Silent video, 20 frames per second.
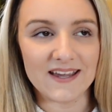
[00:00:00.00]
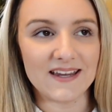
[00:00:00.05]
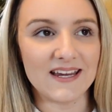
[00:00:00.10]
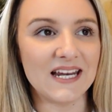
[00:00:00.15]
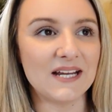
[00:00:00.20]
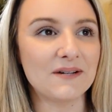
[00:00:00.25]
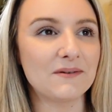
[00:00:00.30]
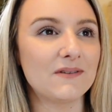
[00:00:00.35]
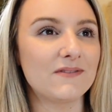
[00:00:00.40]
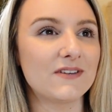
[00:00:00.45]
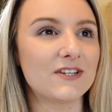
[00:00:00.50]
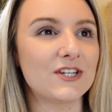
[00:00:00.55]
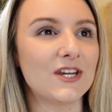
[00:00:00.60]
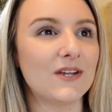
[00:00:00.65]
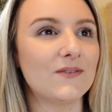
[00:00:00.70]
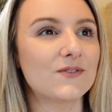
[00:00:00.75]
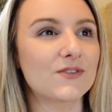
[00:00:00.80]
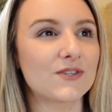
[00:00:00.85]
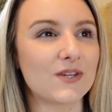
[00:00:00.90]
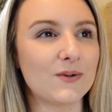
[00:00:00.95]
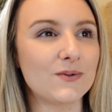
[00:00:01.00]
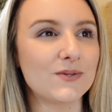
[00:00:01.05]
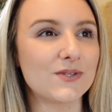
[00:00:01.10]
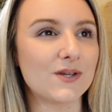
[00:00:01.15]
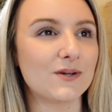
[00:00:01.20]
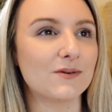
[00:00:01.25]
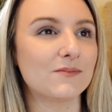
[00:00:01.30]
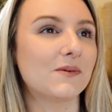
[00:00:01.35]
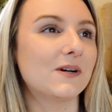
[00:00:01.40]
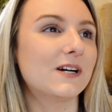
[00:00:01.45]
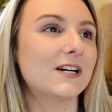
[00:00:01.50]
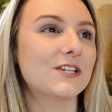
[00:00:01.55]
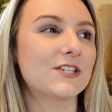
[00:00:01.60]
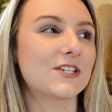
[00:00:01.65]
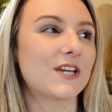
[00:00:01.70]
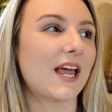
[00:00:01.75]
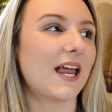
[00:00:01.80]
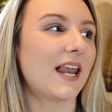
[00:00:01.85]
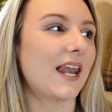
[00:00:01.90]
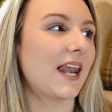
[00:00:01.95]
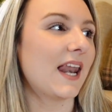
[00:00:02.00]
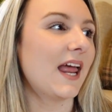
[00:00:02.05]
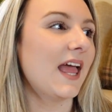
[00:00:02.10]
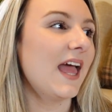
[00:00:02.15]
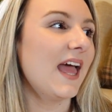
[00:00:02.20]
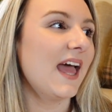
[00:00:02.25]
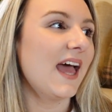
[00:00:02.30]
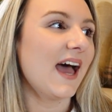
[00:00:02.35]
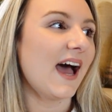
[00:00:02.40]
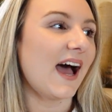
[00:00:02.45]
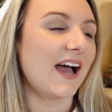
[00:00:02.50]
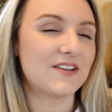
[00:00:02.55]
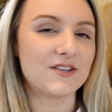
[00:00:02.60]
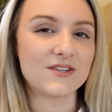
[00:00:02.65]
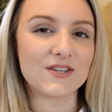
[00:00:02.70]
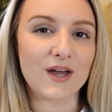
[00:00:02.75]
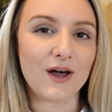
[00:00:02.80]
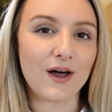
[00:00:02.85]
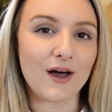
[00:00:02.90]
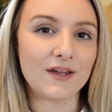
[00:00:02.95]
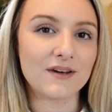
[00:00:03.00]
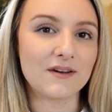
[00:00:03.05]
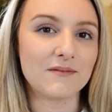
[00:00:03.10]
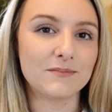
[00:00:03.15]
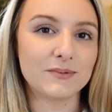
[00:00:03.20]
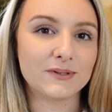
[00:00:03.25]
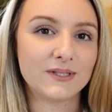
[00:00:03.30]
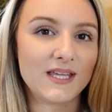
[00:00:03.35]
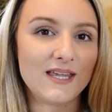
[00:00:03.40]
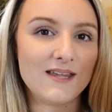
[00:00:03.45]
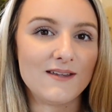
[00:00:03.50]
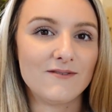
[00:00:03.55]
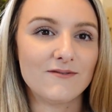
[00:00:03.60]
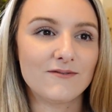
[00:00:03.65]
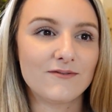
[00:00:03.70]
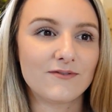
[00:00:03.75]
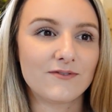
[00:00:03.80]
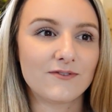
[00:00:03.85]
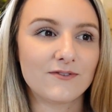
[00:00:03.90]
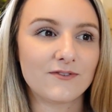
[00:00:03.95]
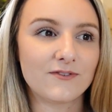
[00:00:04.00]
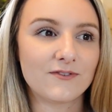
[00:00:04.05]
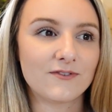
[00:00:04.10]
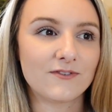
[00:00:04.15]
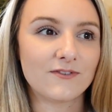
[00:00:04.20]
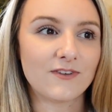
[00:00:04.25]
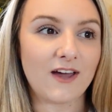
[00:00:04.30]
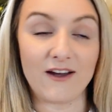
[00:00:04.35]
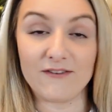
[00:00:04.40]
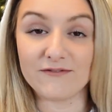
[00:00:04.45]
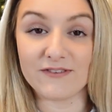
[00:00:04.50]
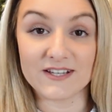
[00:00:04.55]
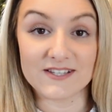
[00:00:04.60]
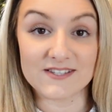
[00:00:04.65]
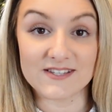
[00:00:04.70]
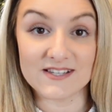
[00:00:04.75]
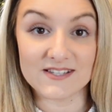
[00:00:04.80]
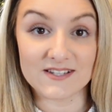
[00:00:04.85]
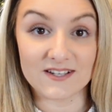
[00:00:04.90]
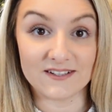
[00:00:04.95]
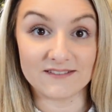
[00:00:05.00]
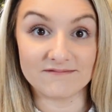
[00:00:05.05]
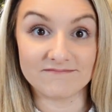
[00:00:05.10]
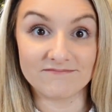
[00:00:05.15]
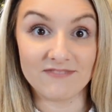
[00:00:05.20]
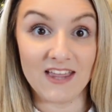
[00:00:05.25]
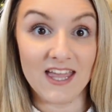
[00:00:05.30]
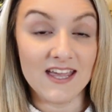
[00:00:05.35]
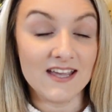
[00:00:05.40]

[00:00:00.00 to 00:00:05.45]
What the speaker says: You know, we've achieved so much, and I just can't believe how fast it's gone.